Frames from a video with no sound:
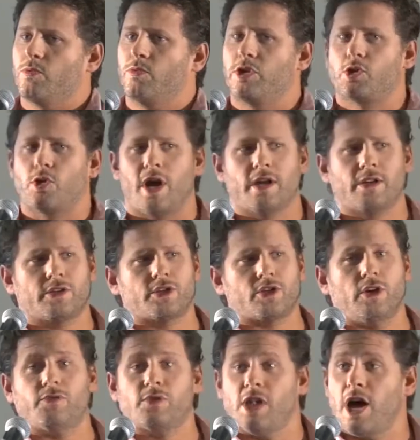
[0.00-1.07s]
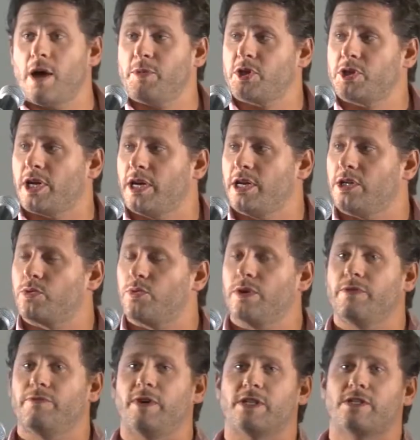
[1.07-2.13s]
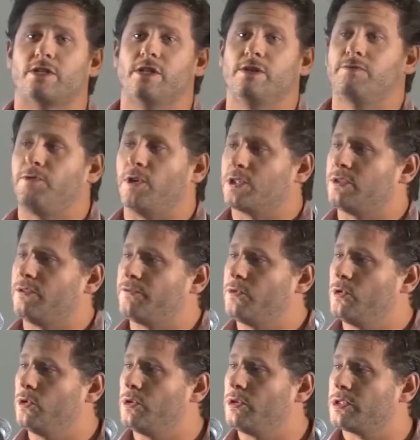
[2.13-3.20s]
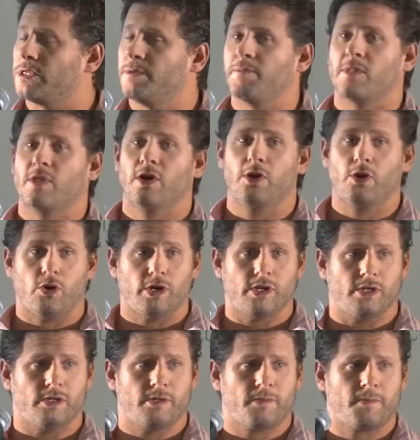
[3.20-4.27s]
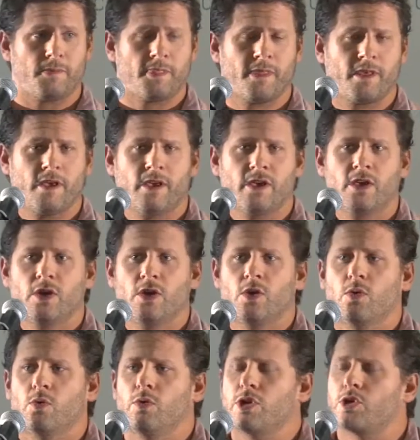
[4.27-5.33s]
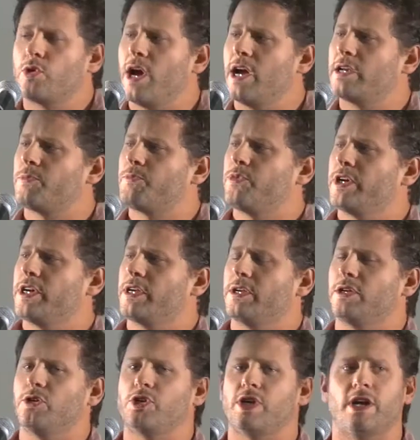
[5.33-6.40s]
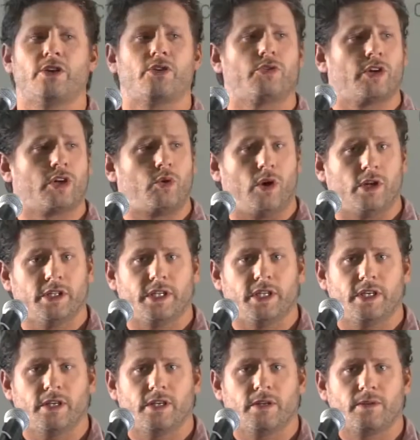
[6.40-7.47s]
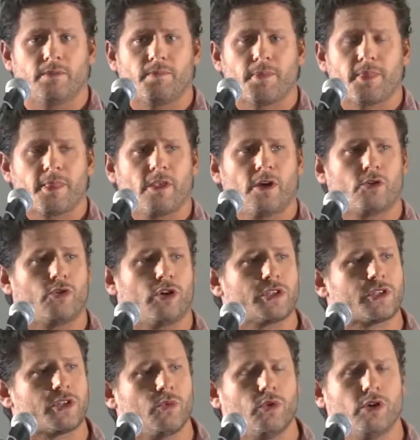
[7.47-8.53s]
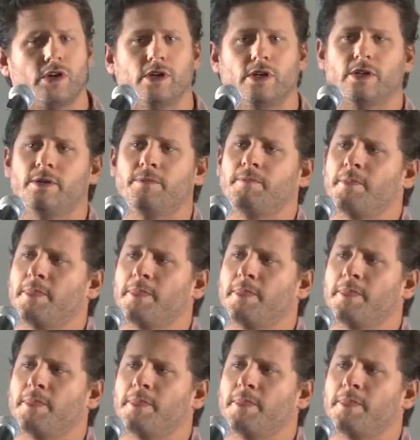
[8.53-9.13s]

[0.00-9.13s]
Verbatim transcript: We're trying to solve climate change. We're invested in fossil fuels and oil. We're trying to bring gender equality across the world.